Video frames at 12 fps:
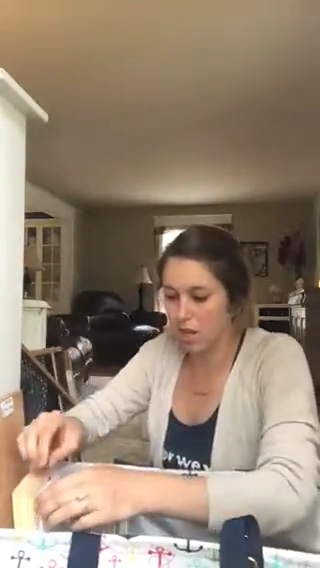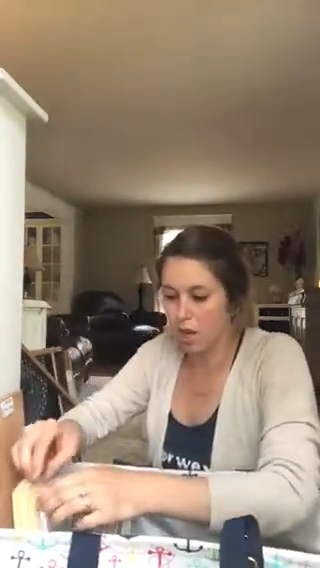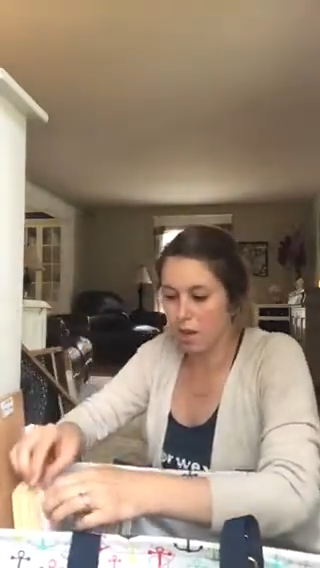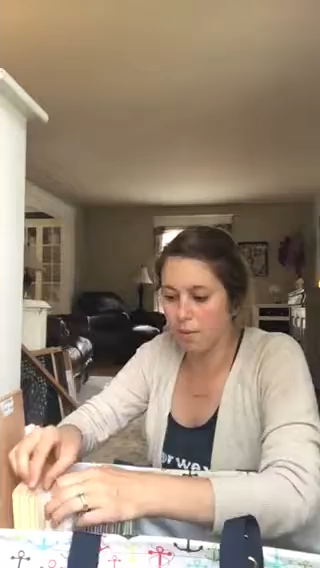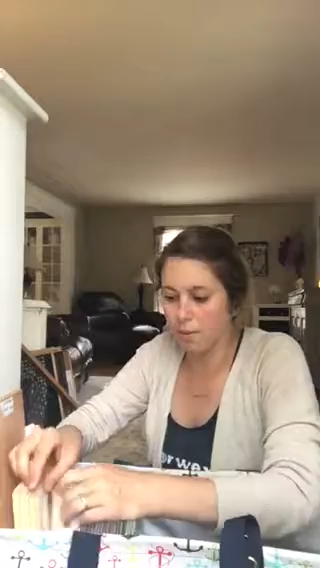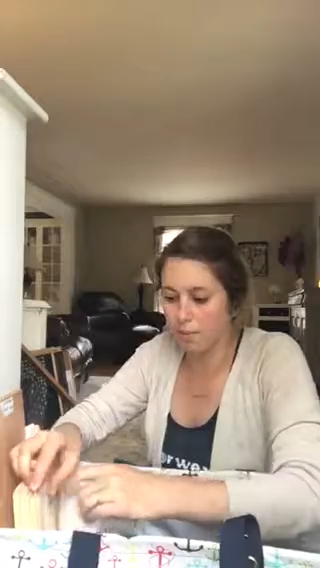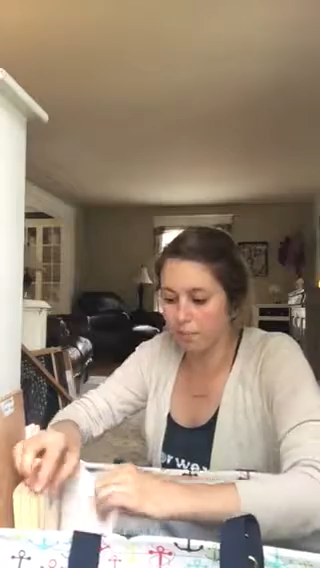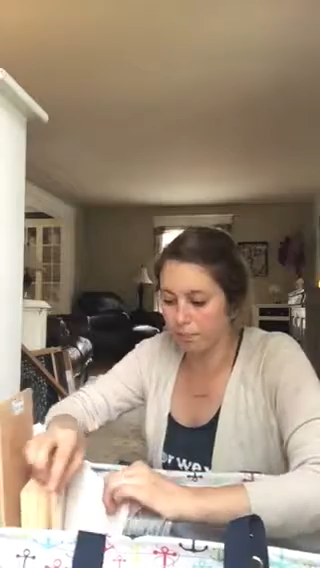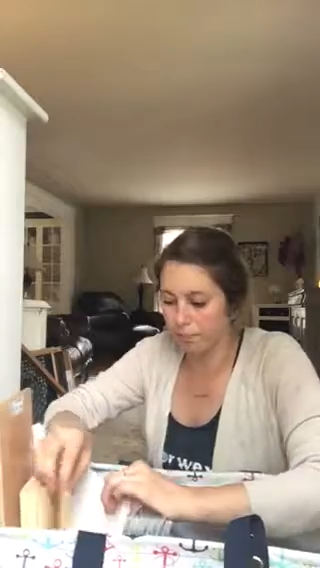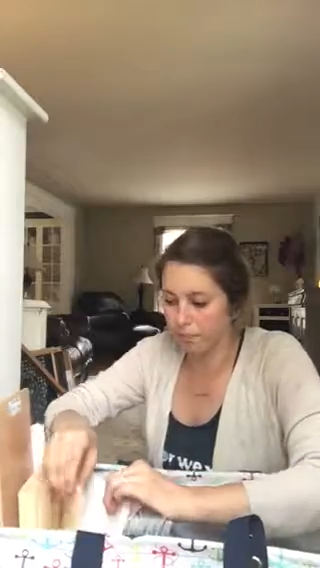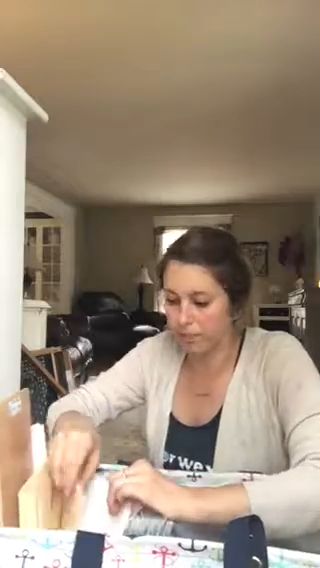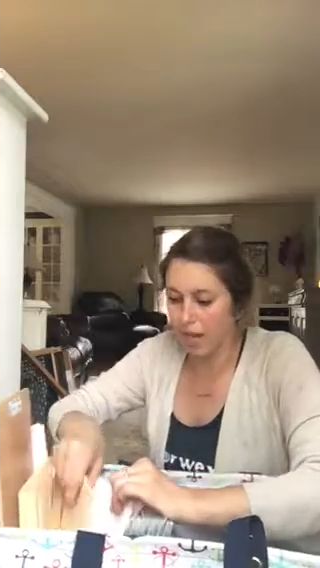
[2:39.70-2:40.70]
I
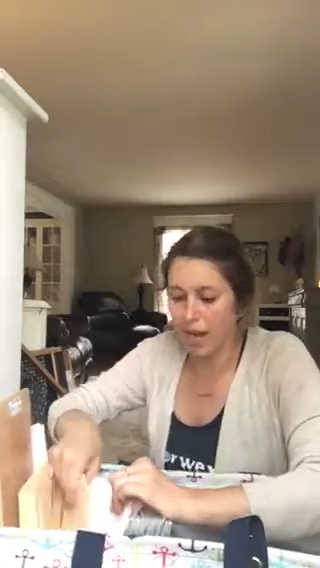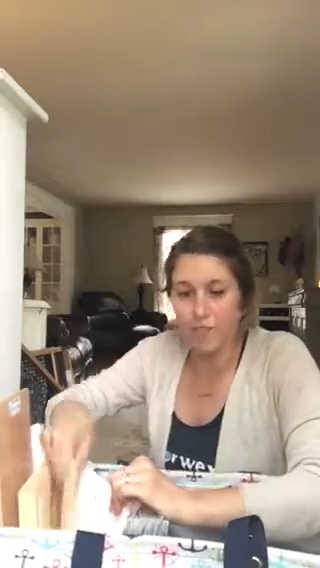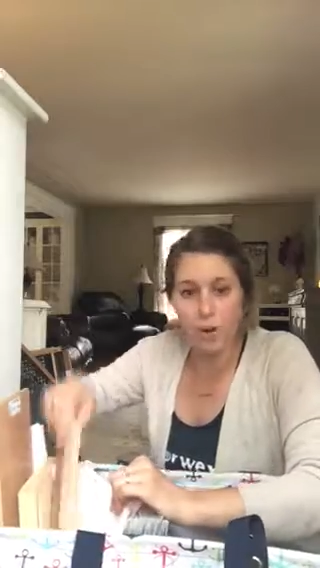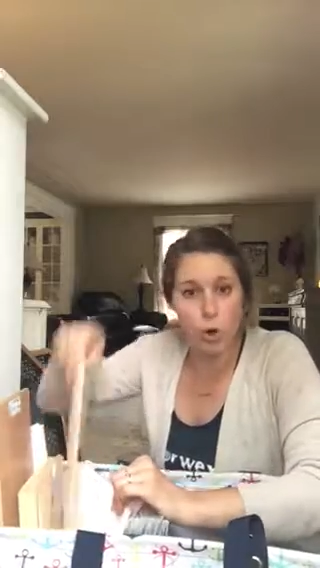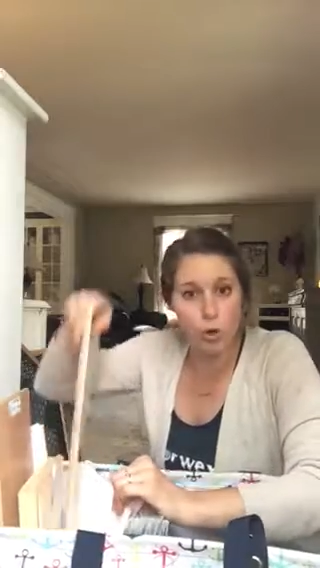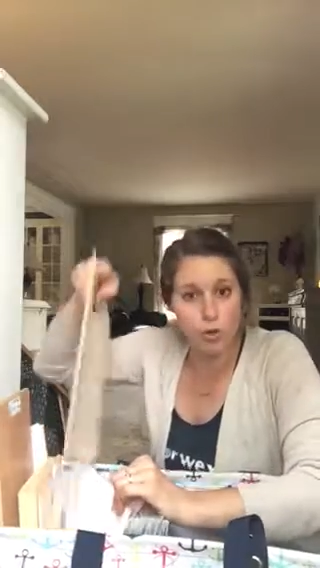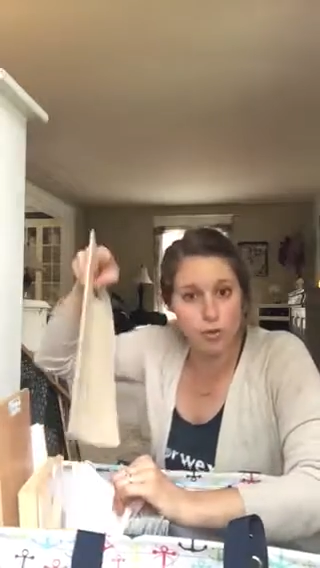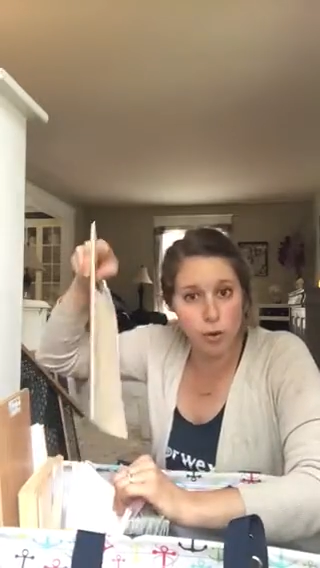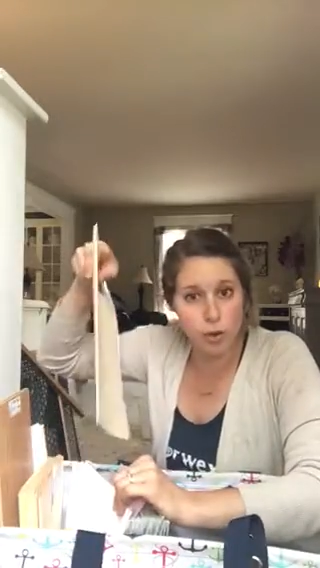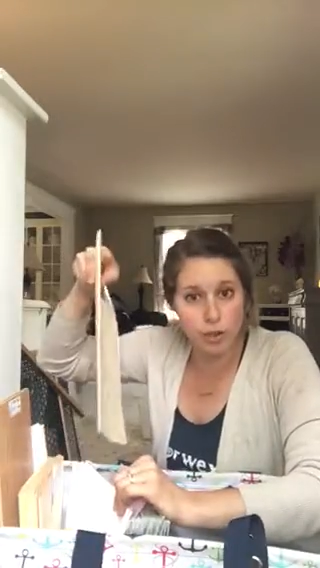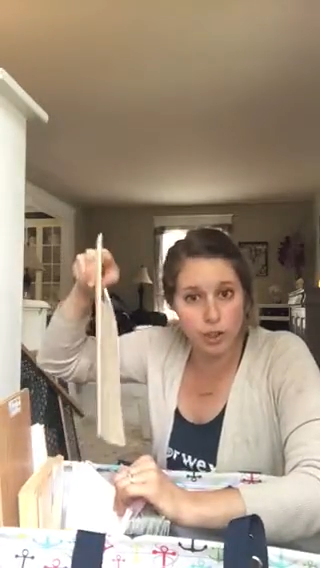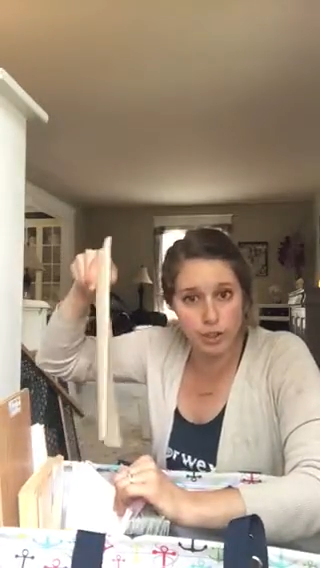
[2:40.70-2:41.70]
have a host
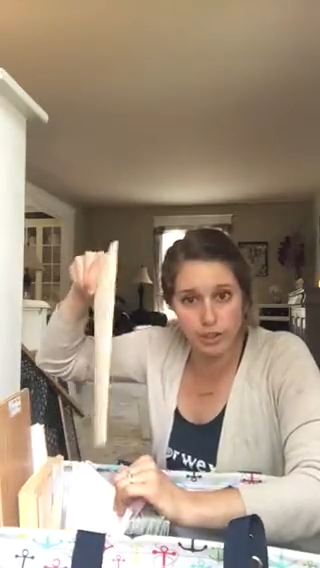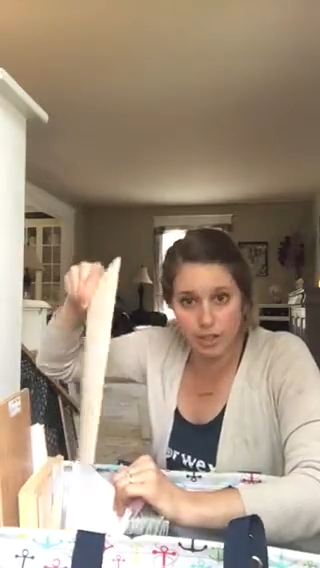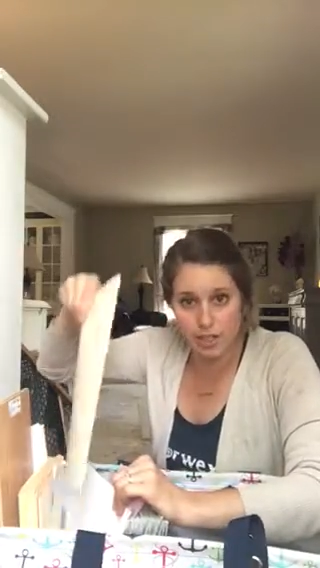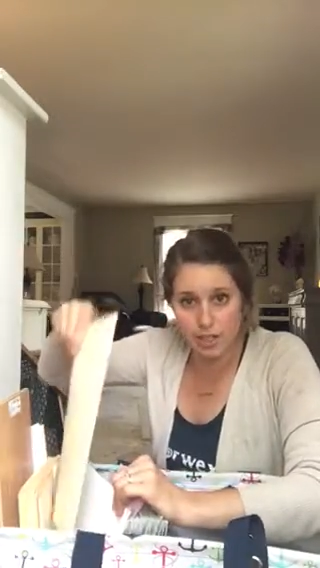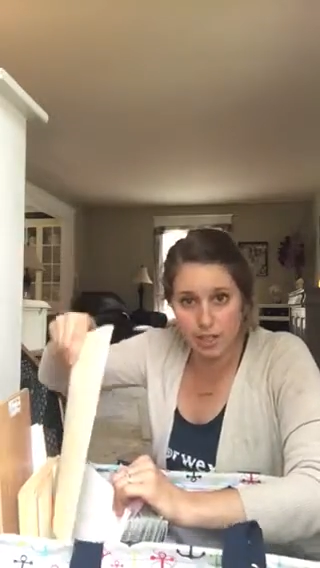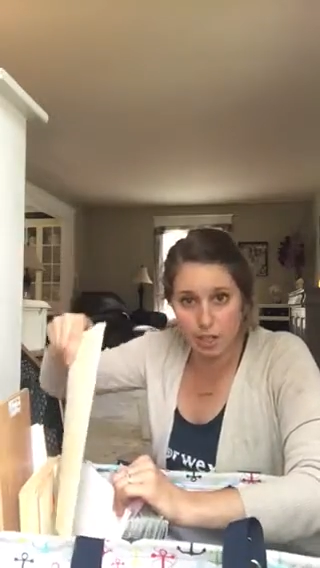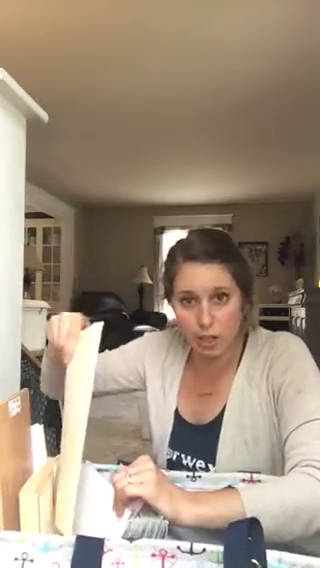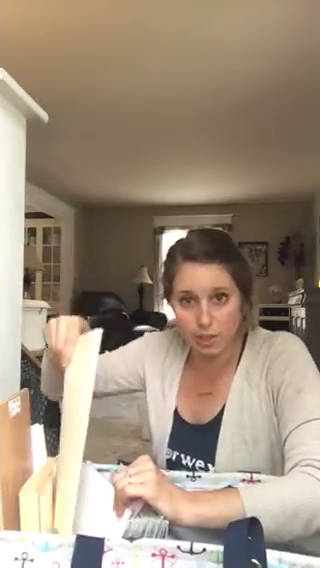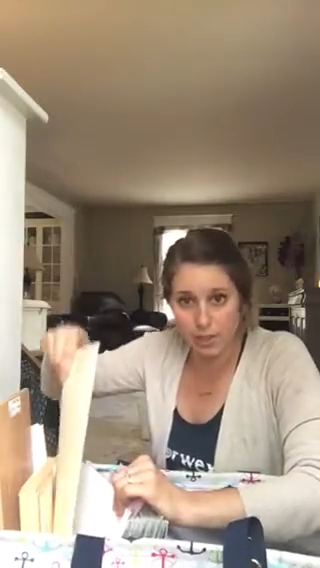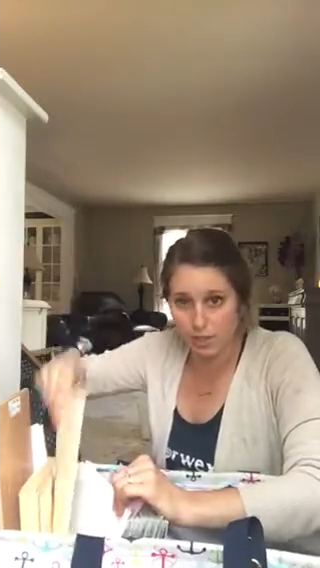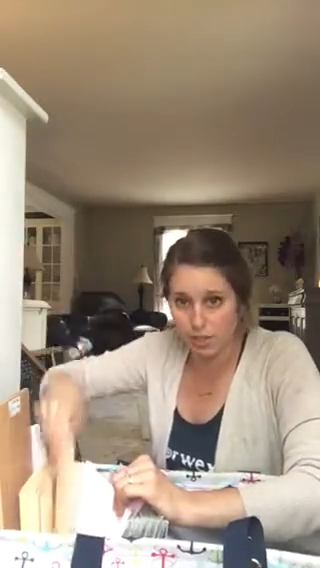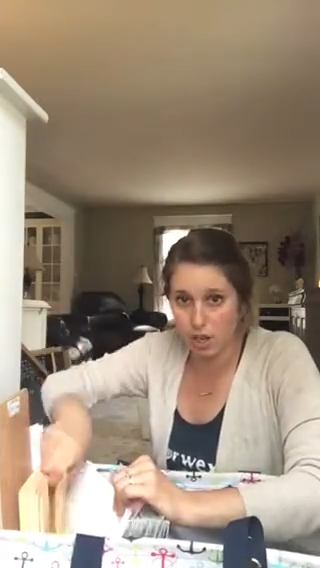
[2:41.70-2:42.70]
folder in here
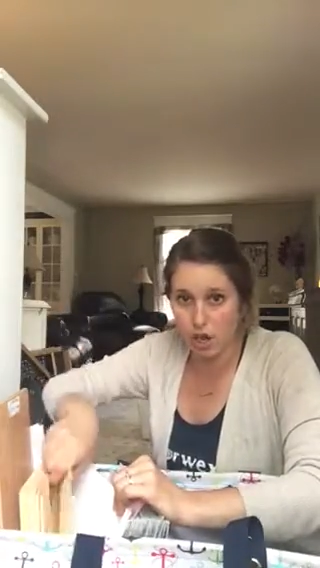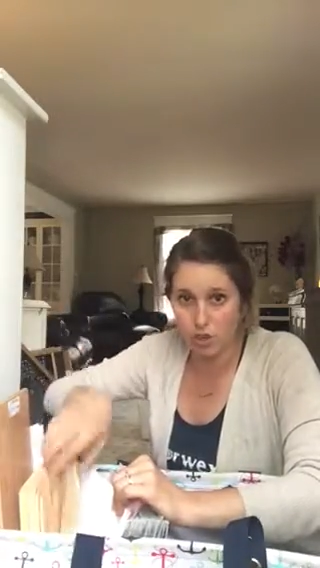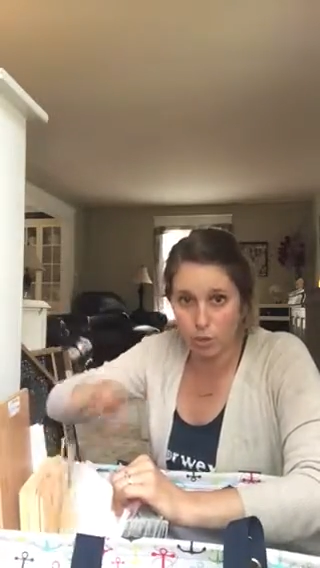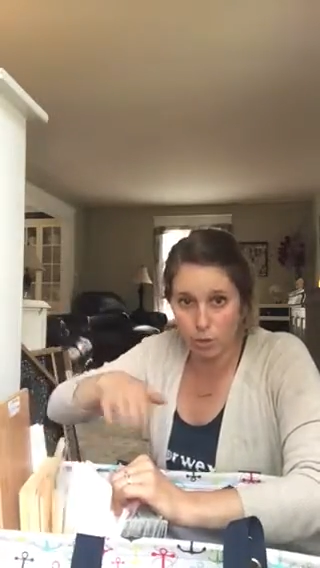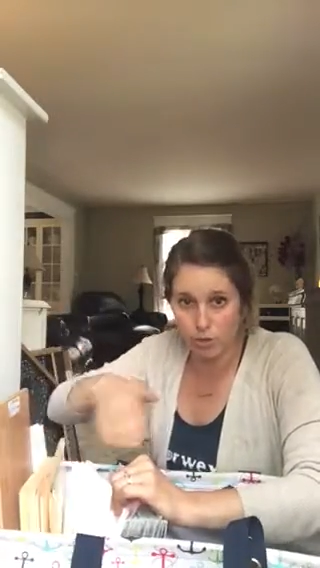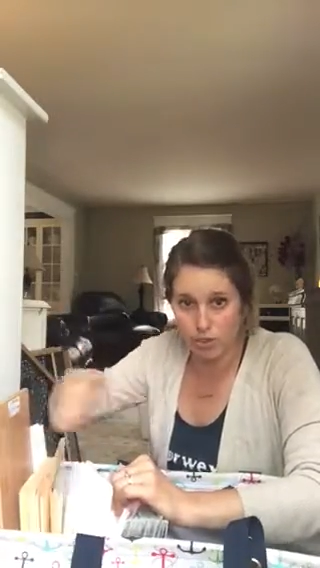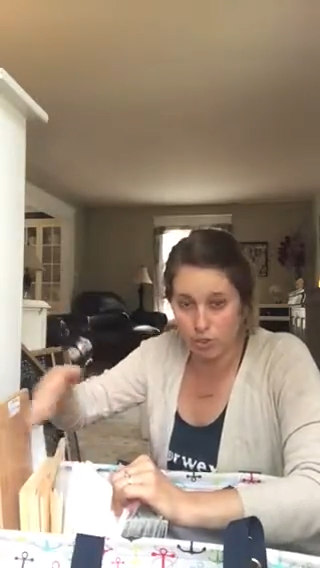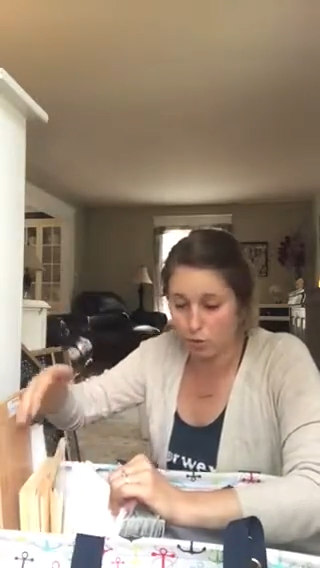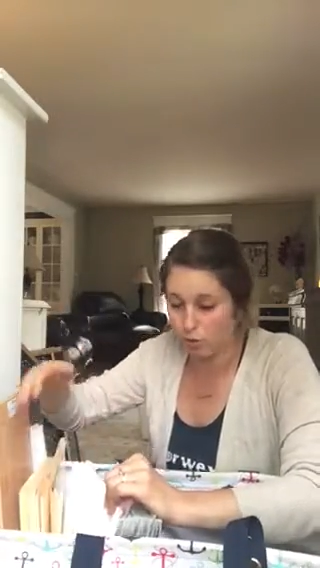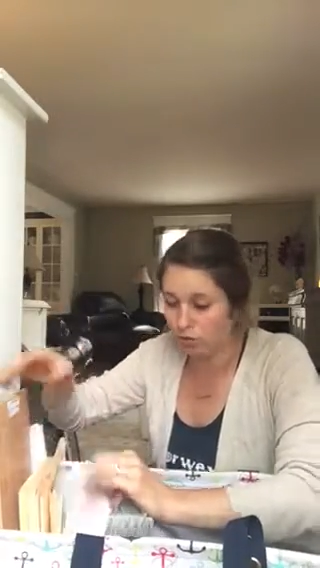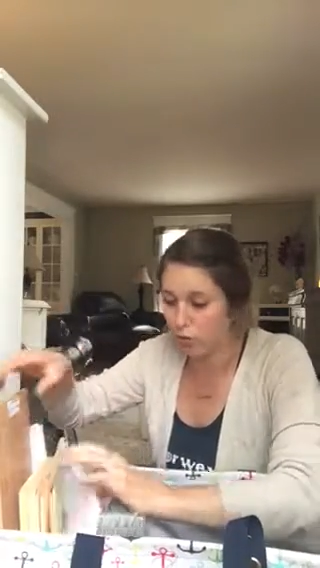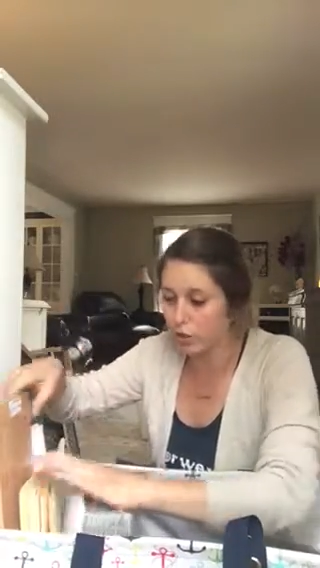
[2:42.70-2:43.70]
because all the hosts get their
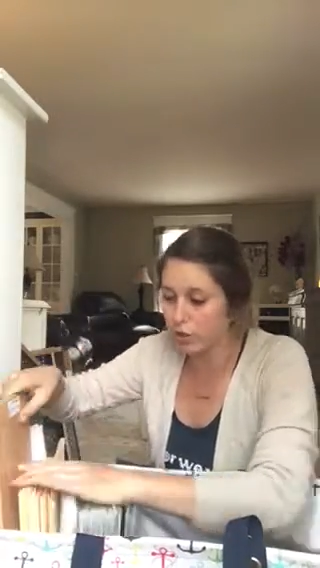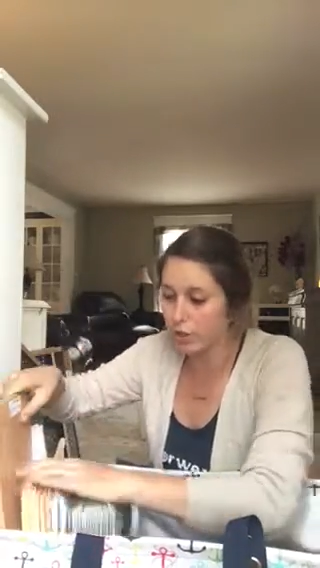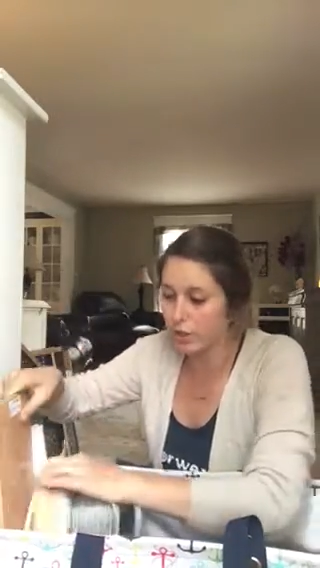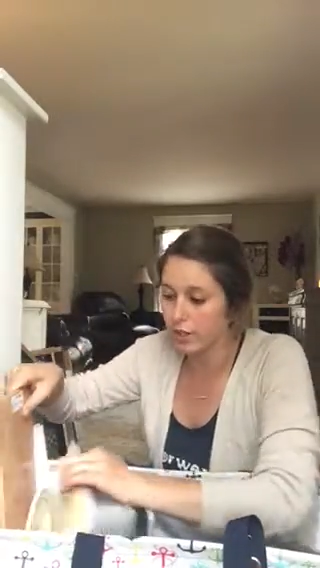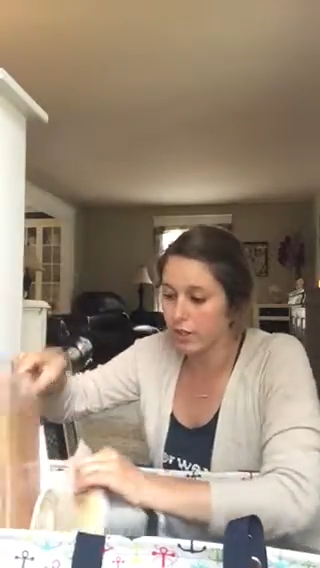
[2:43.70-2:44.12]
own folder.